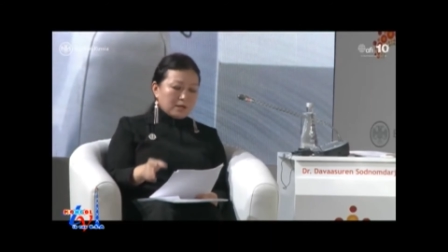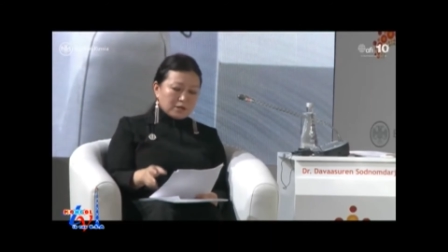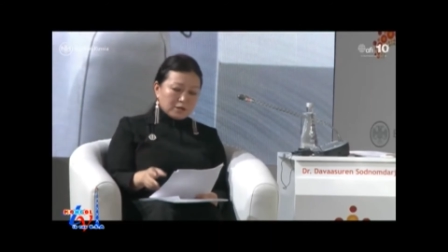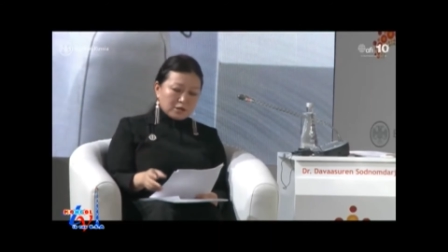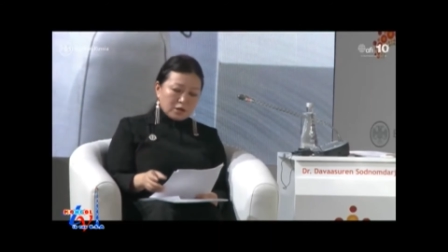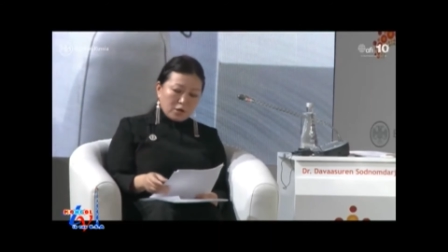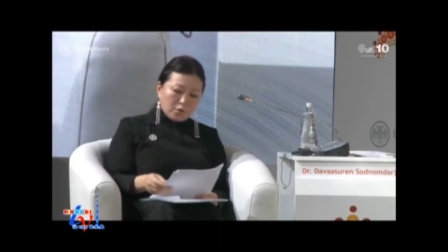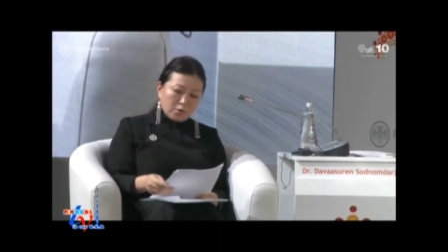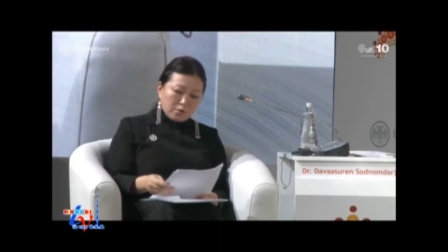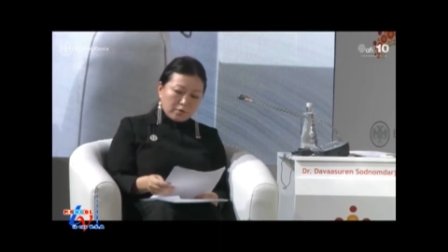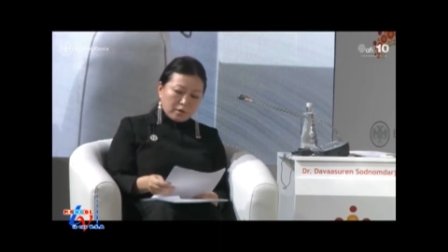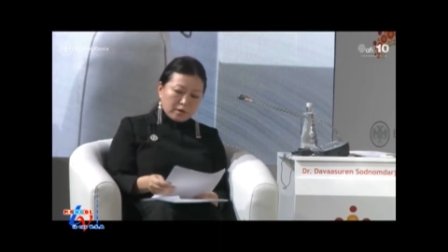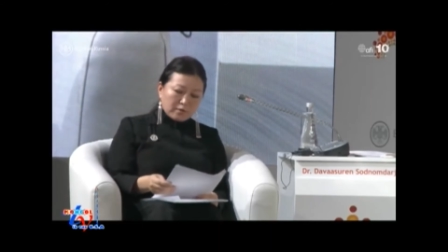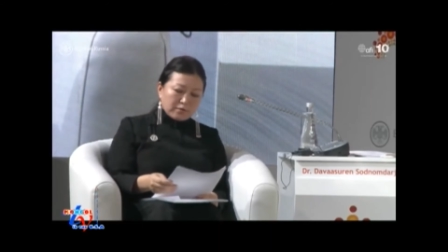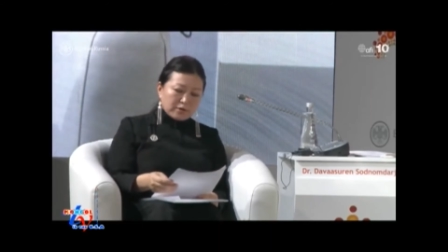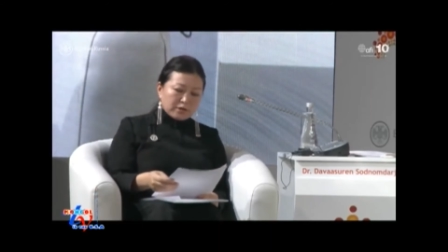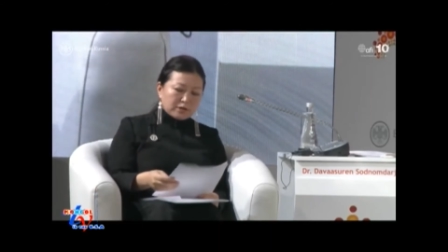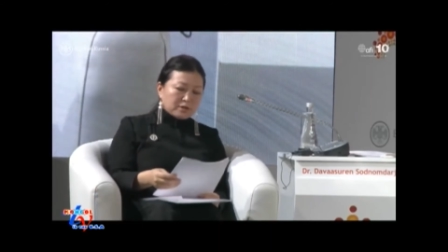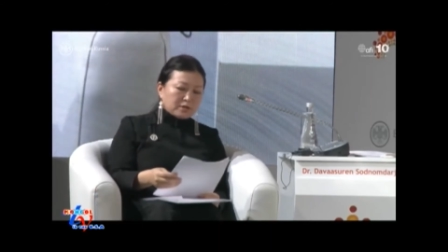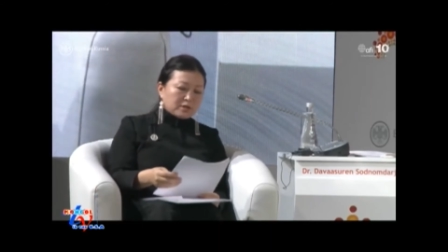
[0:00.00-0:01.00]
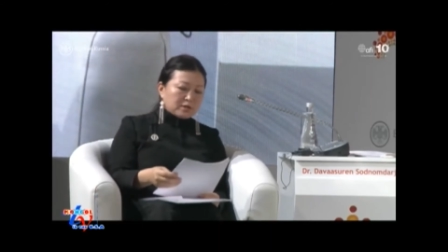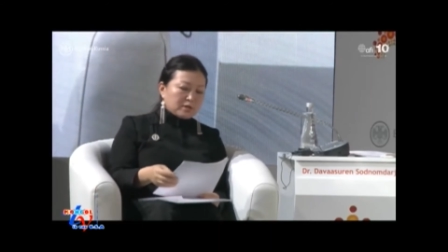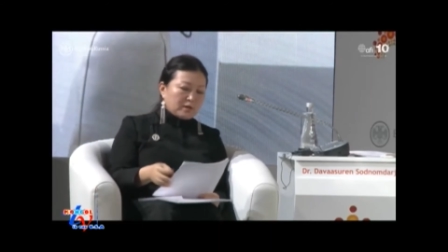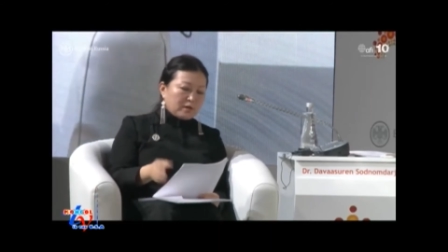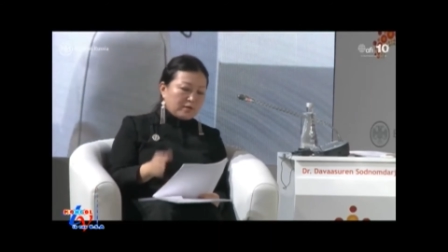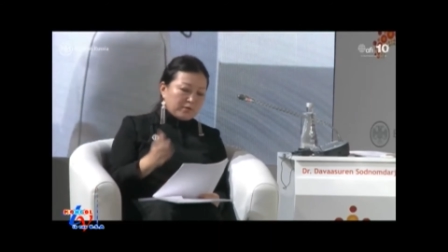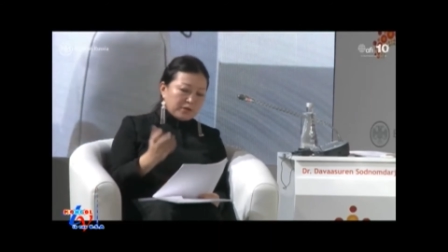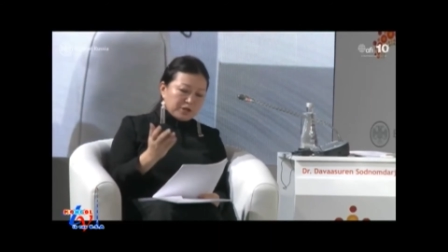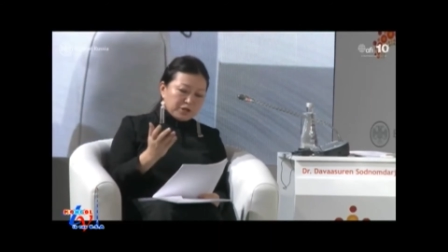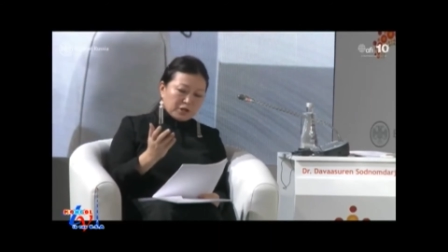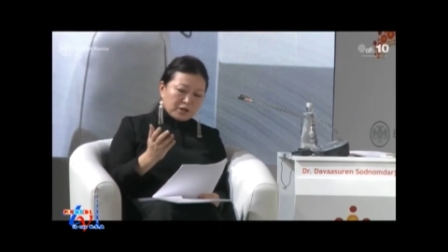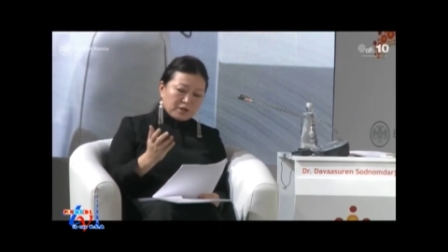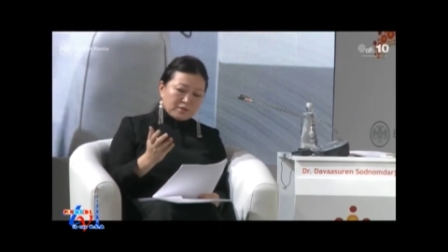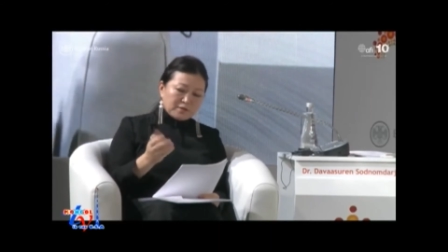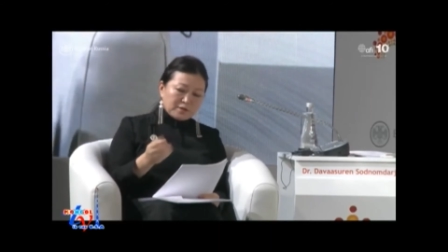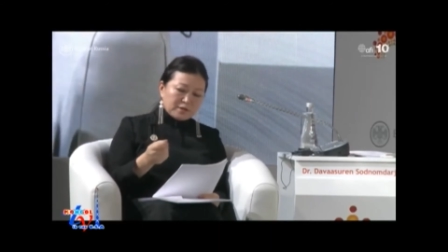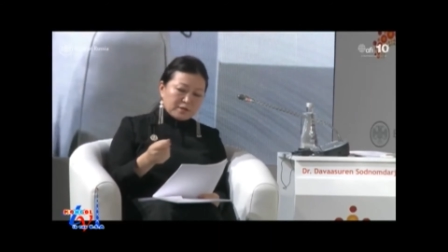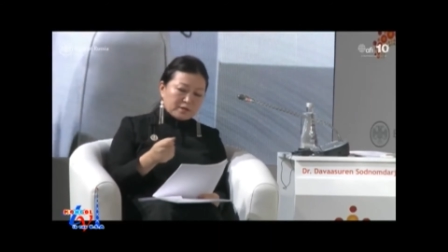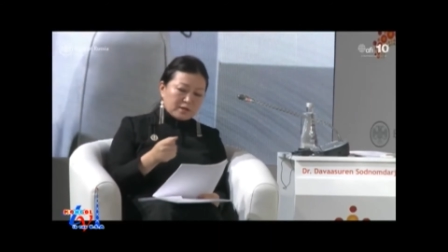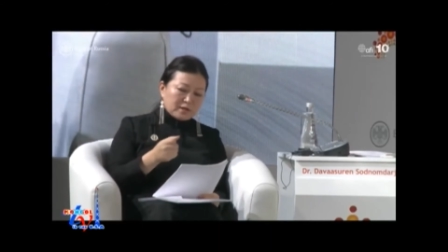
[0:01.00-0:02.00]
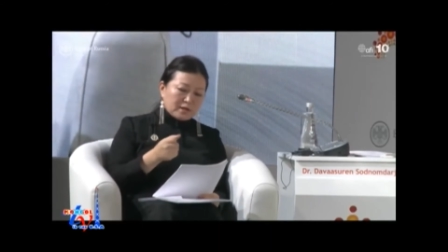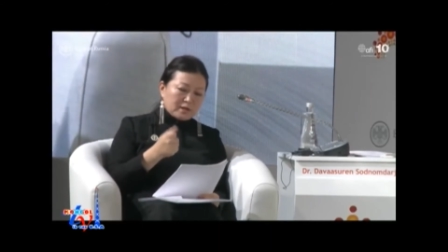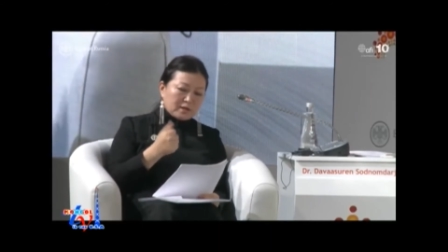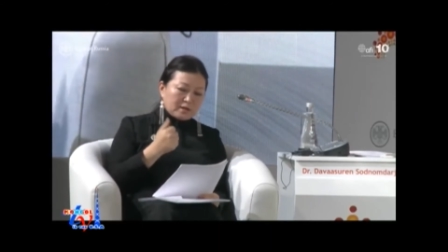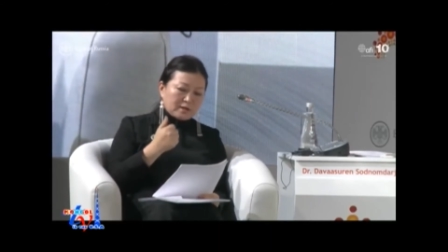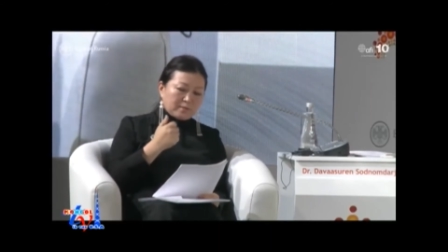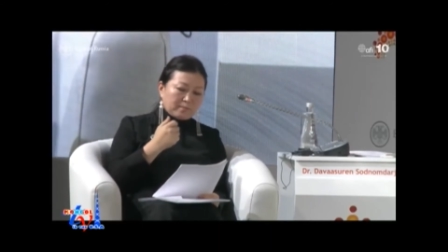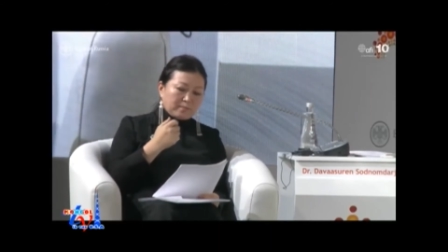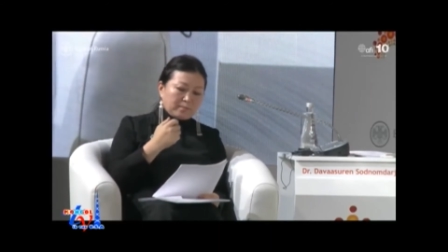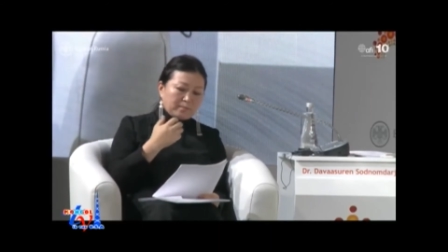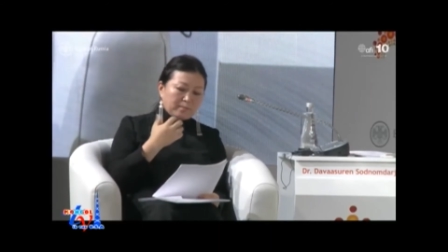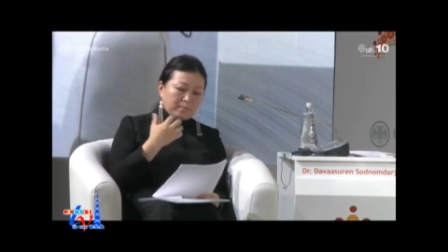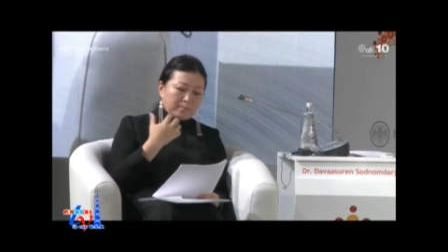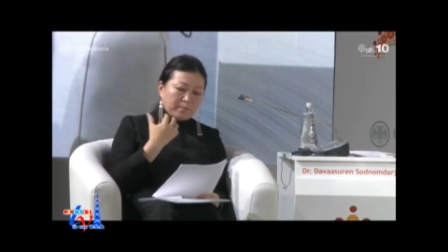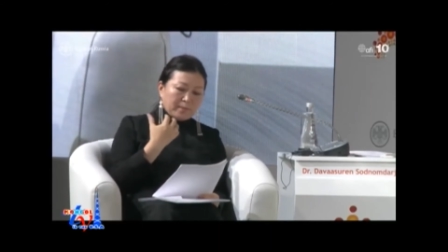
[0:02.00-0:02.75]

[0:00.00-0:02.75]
So, which gives for